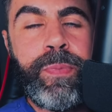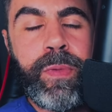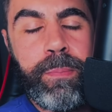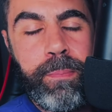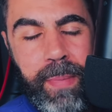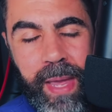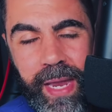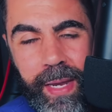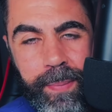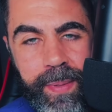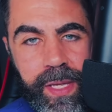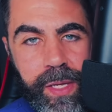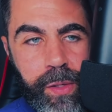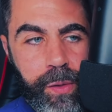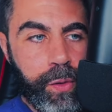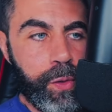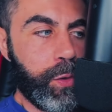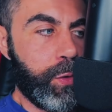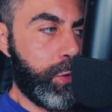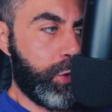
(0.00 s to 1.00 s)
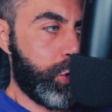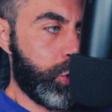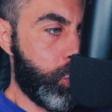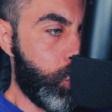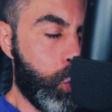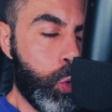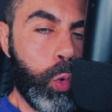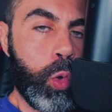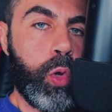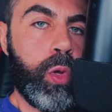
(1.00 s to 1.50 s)
may be a good
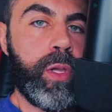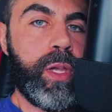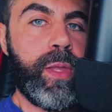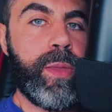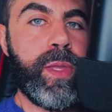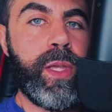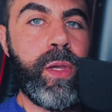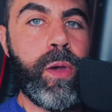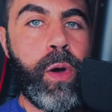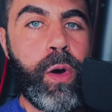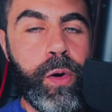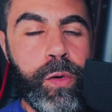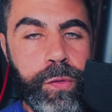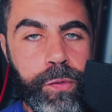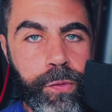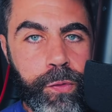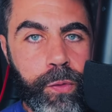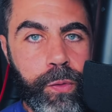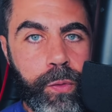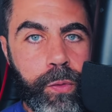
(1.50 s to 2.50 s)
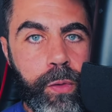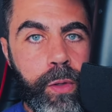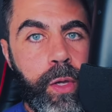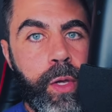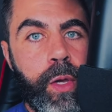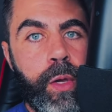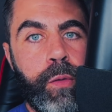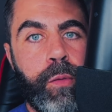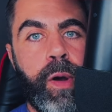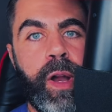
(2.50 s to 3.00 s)
tool in the arsenal,
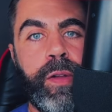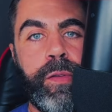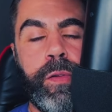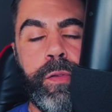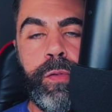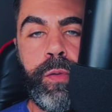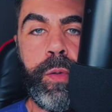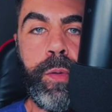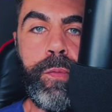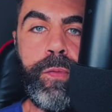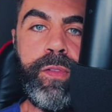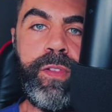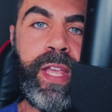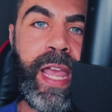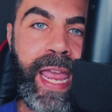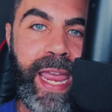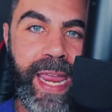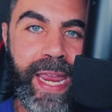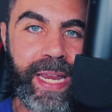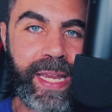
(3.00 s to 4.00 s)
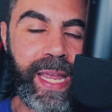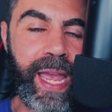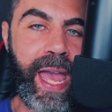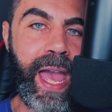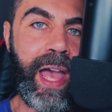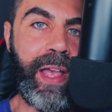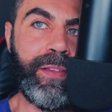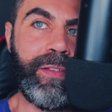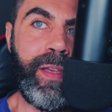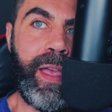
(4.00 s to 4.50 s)
right, to sort of take
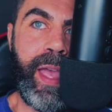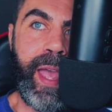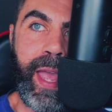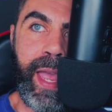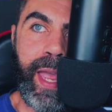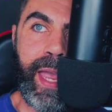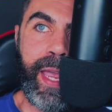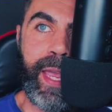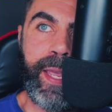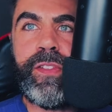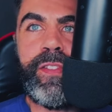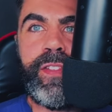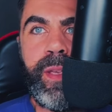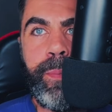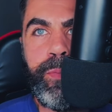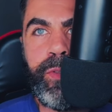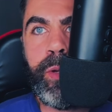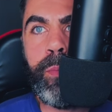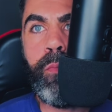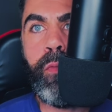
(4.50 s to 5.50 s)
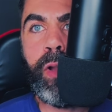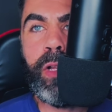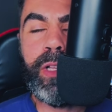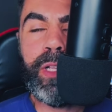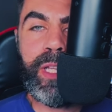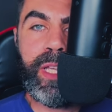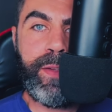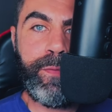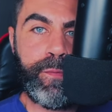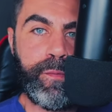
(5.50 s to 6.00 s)
as a symptom
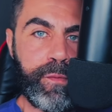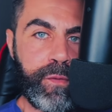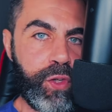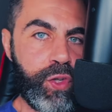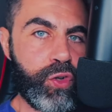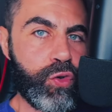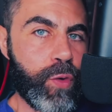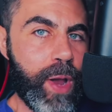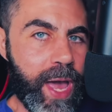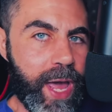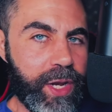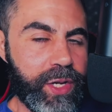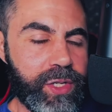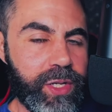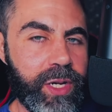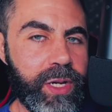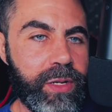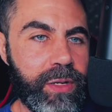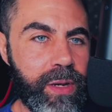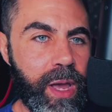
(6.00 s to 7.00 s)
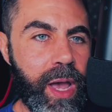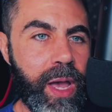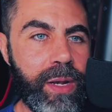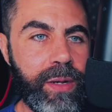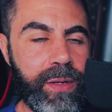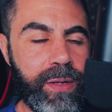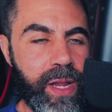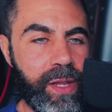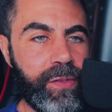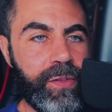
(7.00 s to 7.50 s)
relief strategy, not
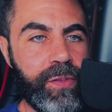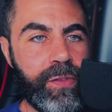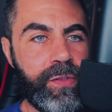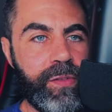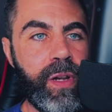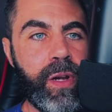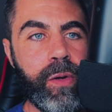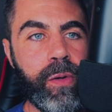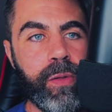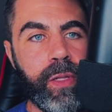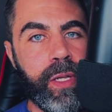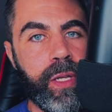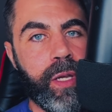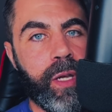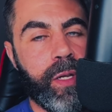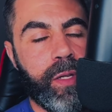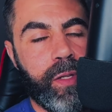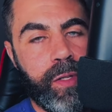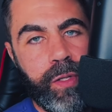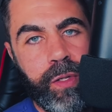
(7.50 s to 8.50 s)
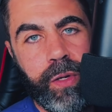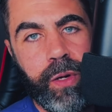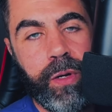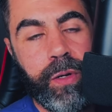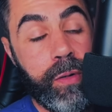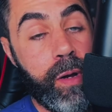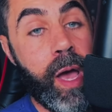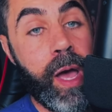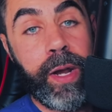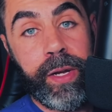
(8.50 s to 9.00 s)
necessarily a cure,
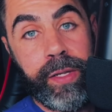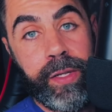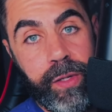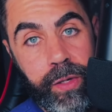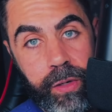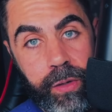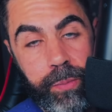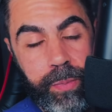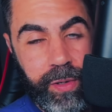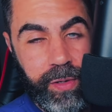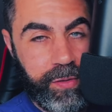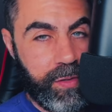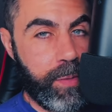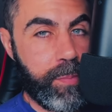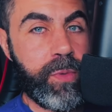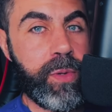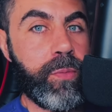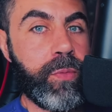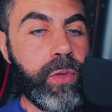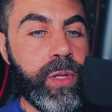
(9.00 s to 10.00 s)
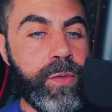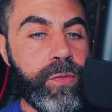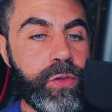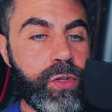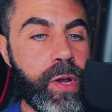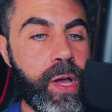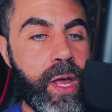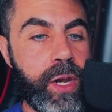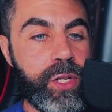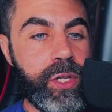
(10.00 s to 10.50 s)
not a cure, but a symptom relief
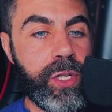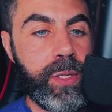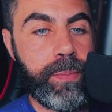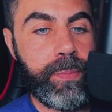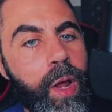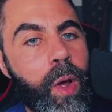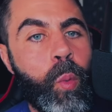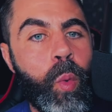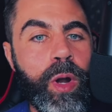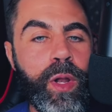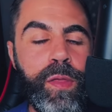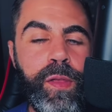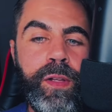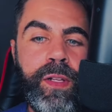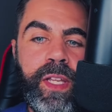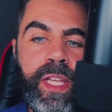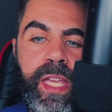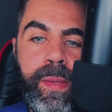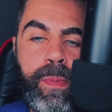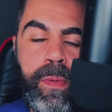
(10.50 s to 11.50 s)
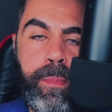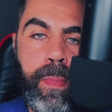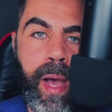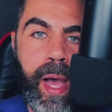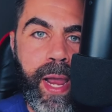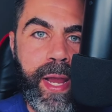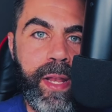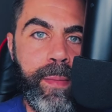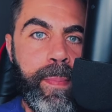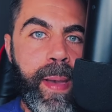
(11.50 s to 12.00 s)
strategy. Now, one thing to keep in
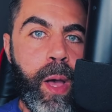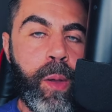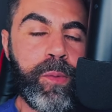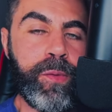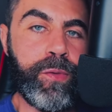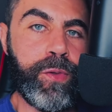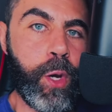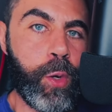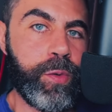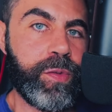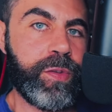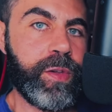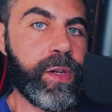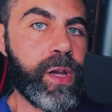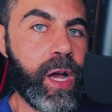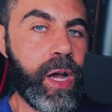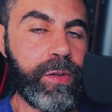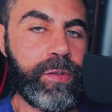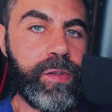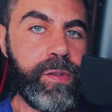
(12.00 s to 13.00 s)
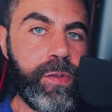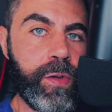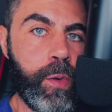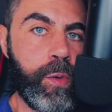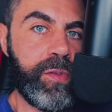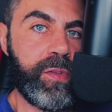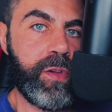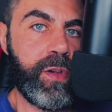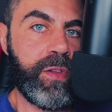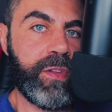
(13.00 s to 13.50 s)
mind about dosing
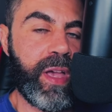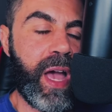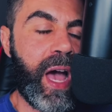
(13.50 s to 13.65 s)
oxytocin is